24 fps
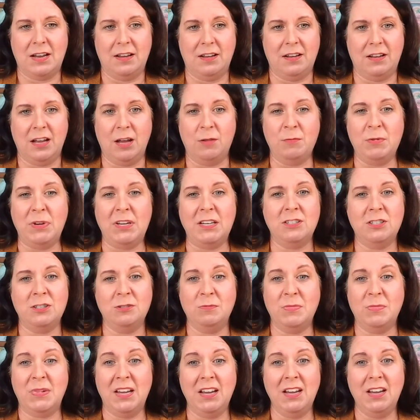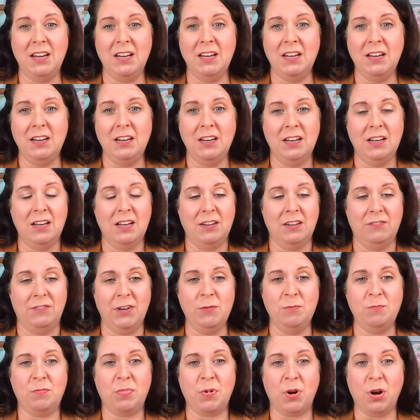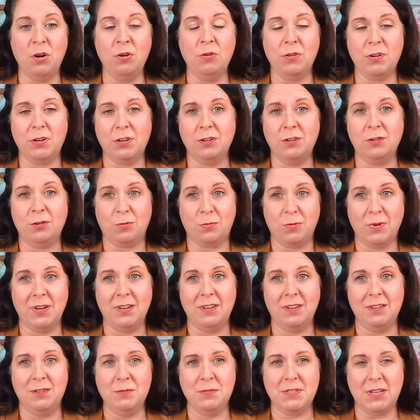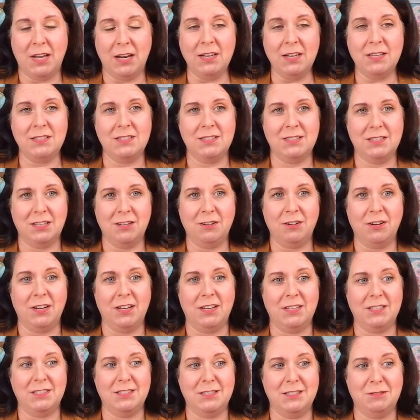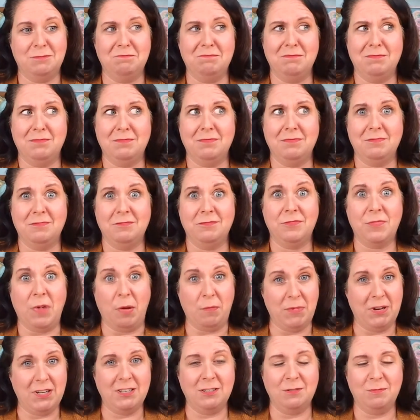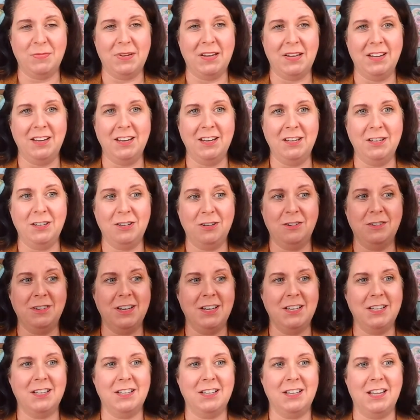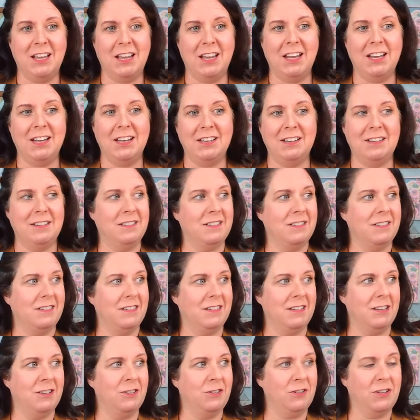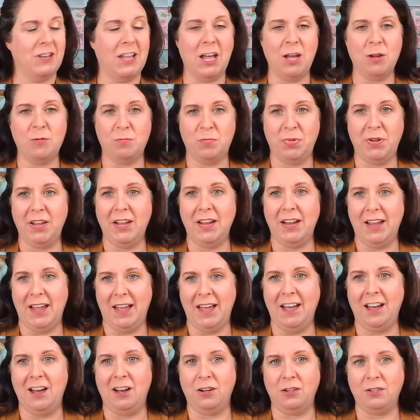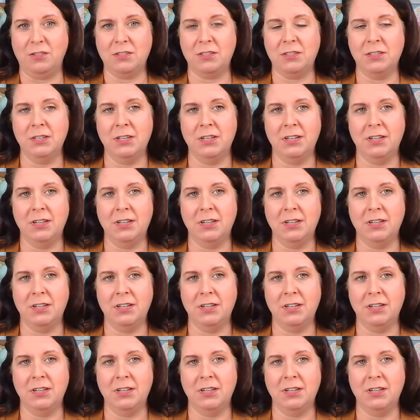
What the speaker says: I mean, to me, if he broke your ribs, that is serious. I mean, to me, you need to let that play out.